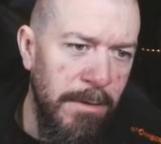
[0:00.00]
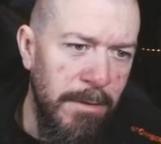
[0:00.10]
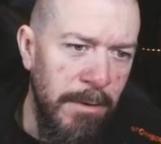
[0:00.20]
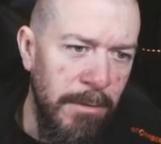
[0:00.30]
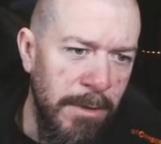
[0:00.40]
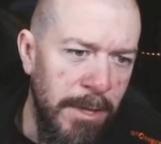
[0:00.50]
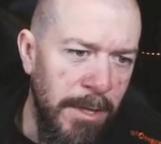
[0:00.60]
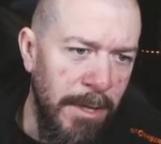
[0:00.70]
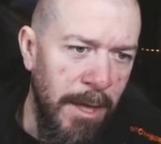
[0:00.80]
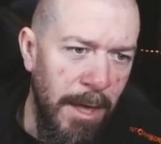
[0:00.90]

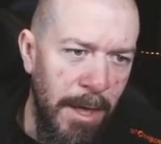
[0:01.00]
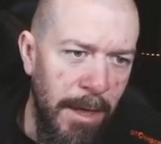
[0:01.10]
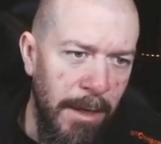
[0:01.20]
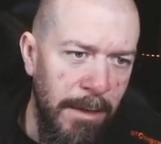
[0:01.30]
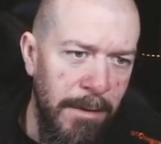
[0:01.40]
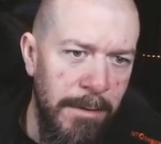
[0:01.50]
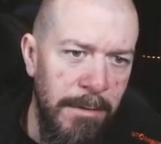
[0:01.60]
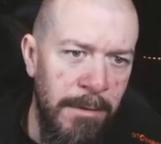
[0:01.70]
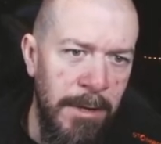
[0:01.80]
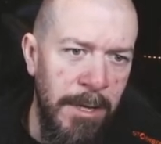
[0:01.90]
looking
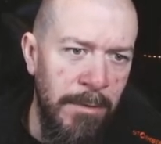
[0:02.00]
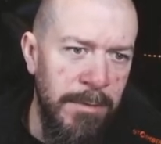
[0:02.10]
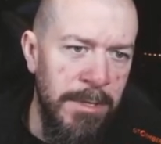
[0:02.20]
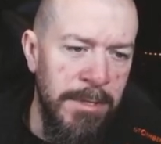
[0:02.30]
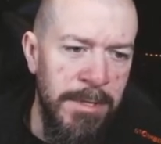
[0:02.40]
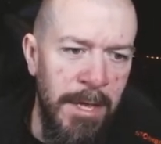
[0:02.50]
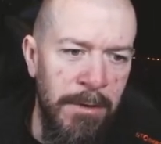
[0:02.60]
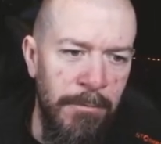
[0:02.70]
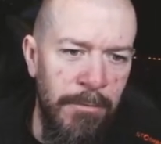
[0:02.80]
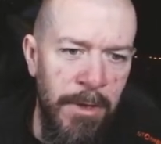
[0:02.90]
clouds instead
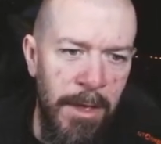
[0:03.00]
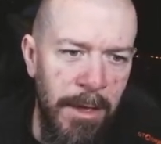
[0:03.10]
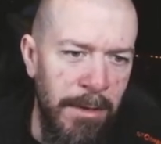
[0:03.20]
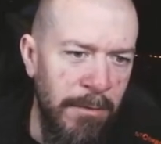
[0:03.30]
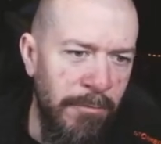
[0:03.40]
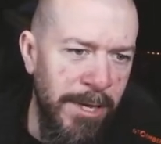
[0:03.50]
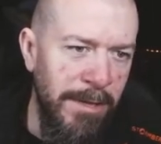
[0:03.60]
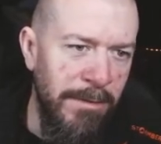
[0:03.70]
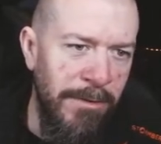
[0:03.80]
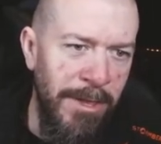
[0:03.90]
of the
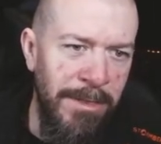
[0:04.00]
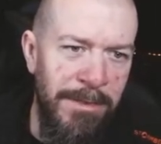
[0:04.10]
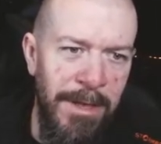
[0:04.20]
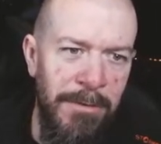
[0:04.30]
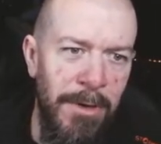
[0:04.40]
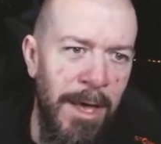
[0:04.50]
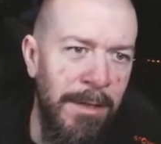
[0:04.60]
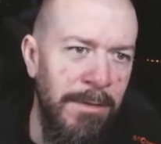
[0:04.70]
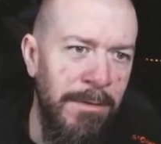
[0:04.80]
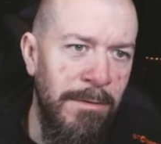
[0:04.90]
green tint that you had
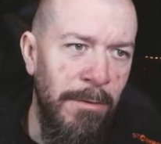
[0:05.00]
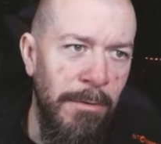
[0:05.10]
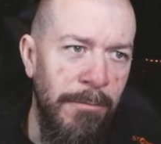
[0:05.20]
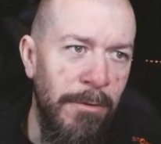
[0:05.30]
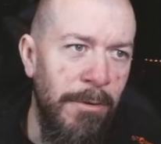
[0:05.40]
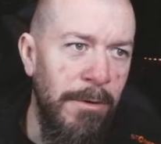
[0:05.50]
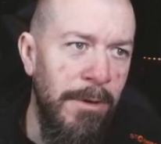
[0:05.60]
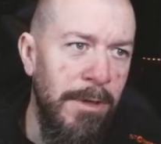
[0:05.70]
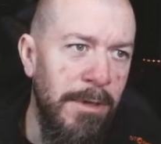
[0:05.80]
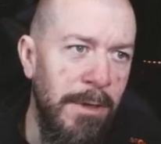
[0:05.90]
overall
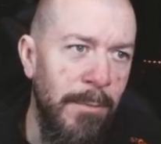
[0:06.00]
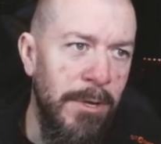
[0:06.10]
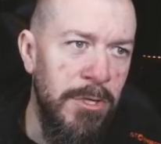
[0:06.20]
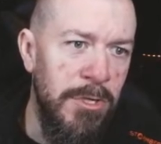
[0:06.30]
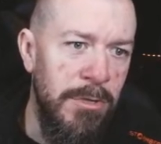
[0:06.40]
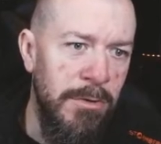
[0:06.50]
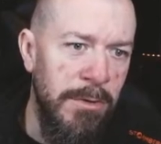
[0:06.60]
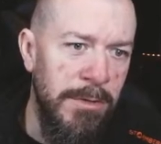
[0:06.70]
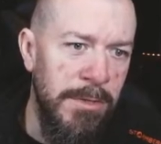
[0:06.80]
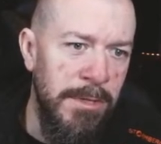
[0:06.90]
in the image. You
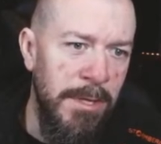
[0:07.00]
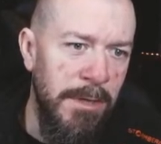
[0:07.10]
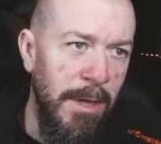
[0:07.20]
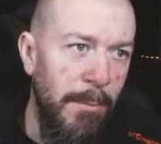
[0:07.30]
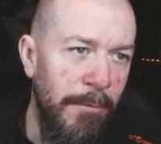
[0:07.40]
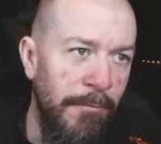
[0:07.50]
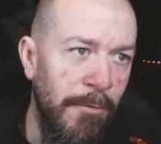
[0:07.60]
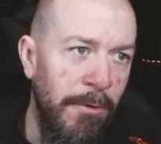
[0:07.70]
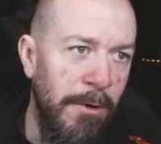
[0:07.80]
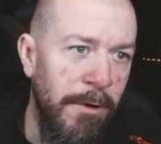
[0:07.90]
can see the
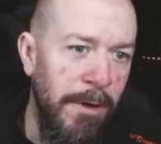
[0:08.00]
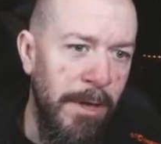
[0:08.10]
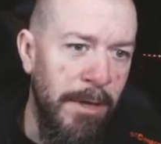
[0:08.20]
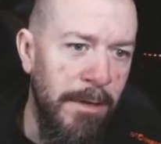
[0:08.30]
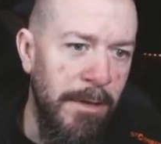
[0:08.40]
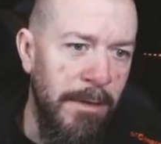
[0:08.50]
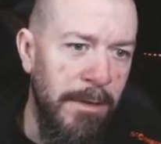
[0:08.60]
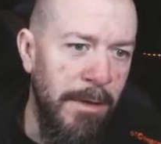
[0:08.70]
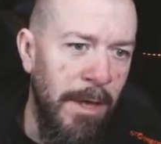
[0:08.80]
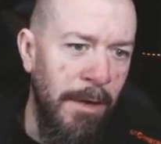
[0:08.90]
before and
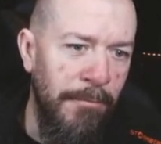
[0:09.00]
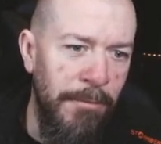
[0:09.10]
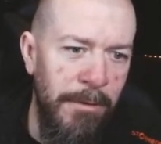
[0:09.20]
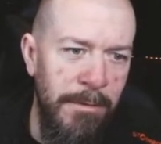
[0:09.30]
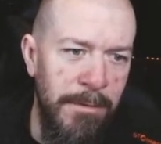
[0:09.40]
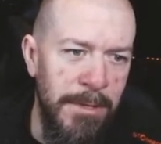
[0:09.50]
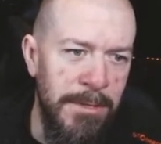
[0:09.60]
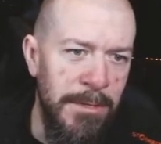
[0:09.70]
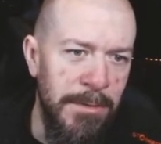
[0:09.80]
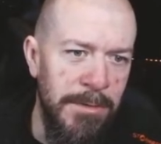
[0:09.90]
after.
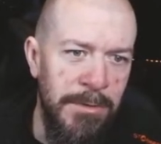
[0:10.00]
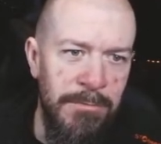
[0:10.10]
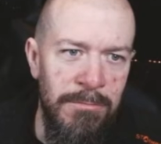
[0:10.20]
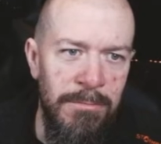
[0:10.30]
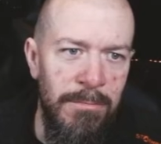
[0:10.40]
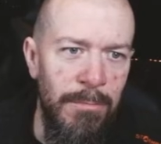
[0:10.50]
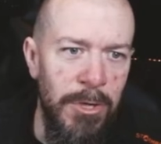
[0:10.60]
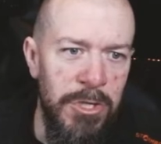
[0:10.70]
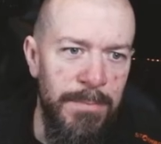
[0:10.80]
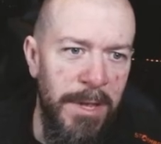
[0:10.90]
This looks
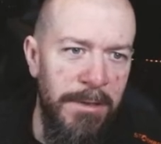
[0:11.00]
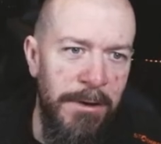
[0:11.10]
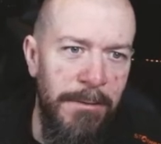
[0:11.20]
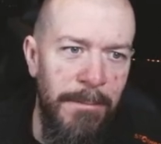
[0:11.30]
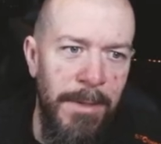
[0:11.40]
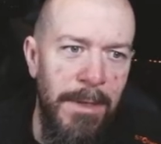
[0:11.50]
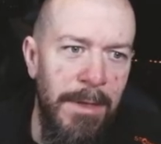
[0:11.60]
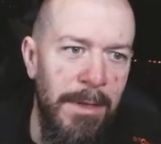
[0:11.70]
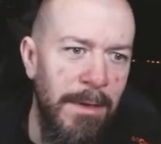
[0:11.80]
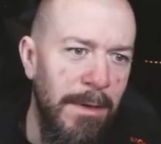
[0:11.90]
much better.
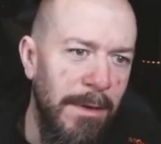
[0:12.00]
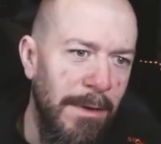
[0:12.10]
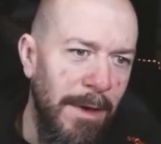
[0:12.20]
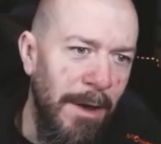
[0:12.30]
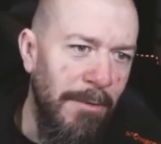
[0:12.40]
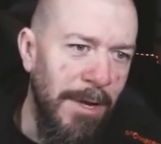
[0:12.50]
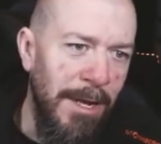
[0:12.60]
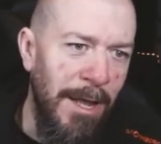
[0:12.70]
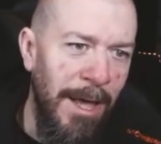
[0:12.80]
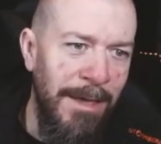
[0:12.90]
I really
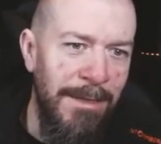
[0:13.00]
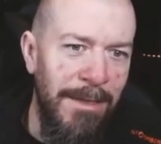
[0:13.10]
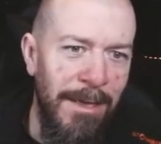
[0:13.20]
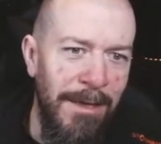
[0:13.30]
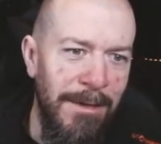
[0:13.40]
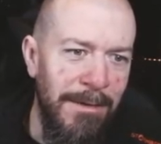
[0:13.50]
like the